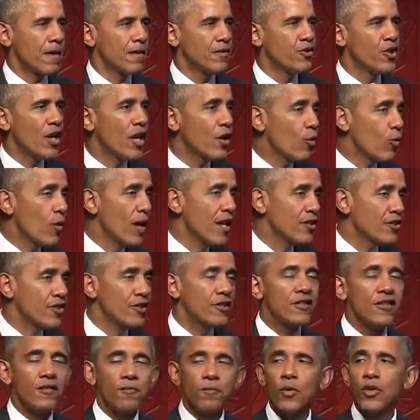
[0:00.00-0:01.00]

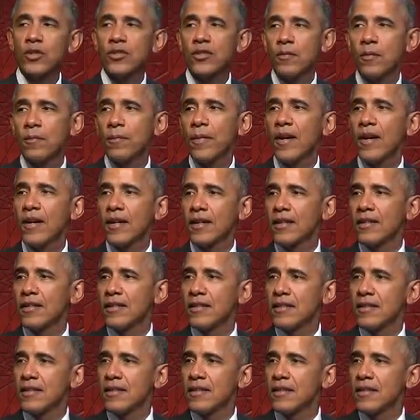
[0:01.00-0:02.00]
Generations of Muslim
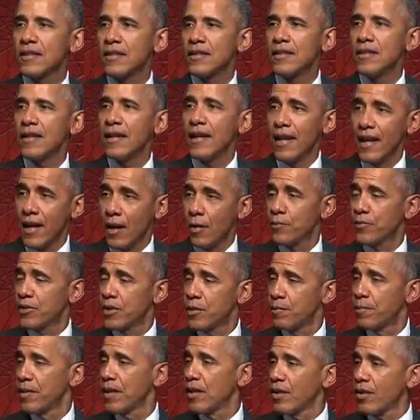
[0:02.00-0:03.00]
Americans helped
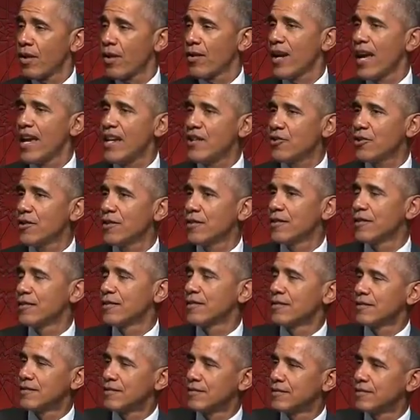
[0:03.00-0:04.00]
to build our nation.
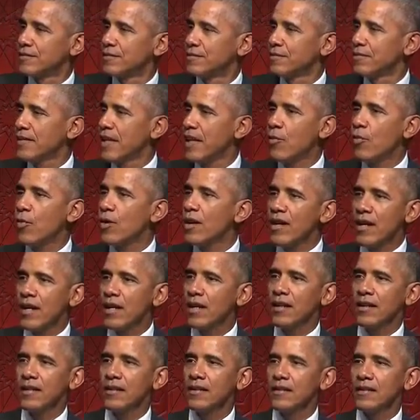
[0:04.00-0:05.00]
They were
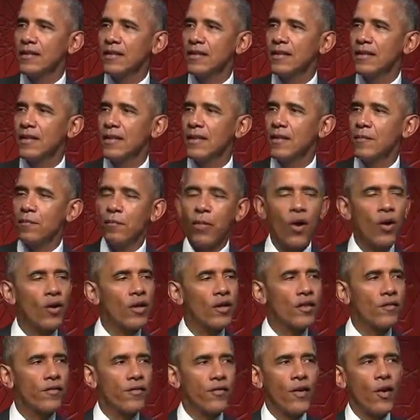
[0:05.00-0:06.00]
part
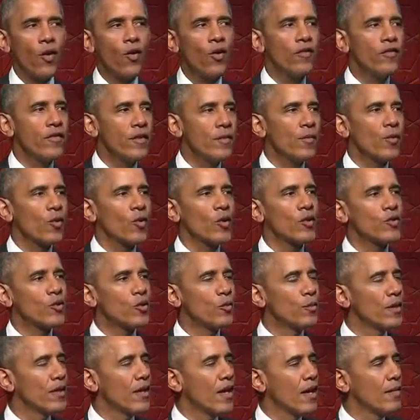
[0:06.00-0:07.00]
of the flow of immigrants
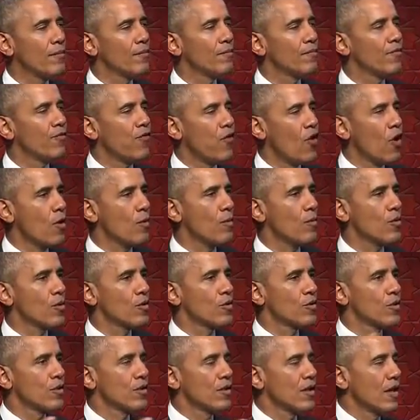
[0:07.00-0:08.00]
who became
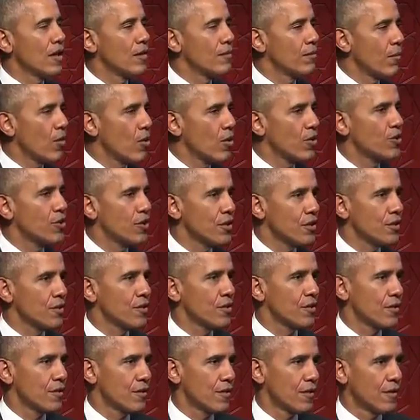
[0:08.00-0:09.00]
farmers and
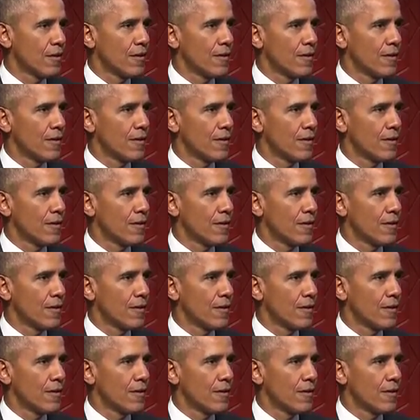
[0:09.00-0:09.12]
merchants.